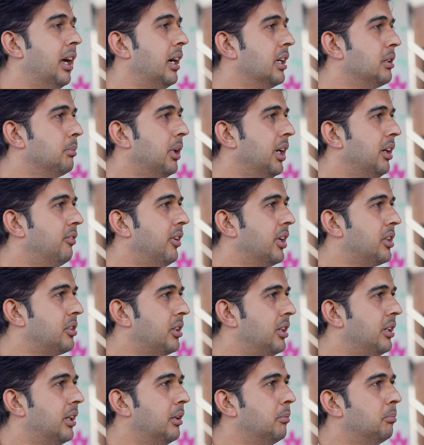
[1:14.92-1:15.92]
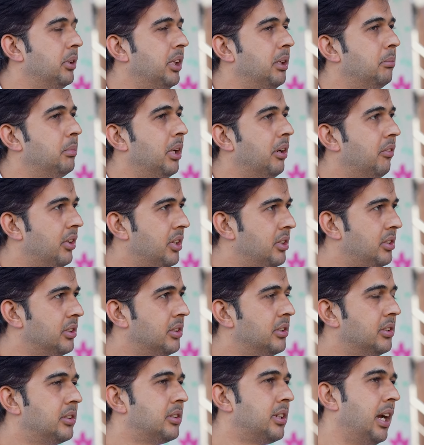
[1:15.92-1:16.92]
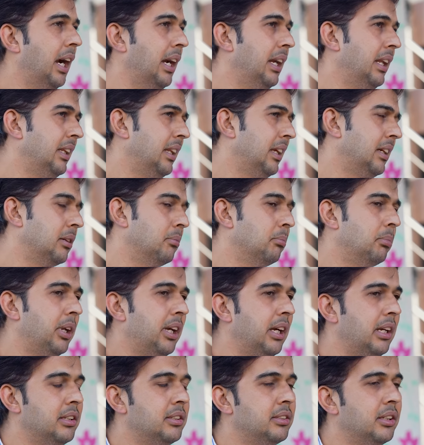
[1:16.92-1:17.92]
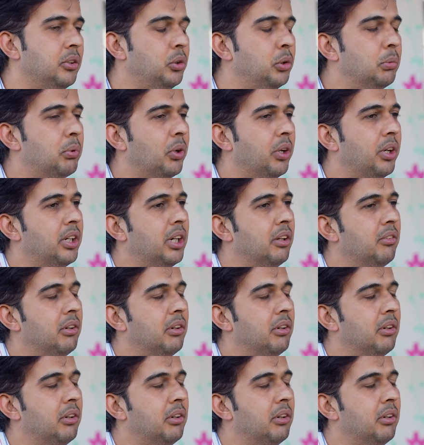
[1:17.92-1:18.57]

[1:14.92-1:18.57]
large manufacturing company in beverages, handling their compliance and new product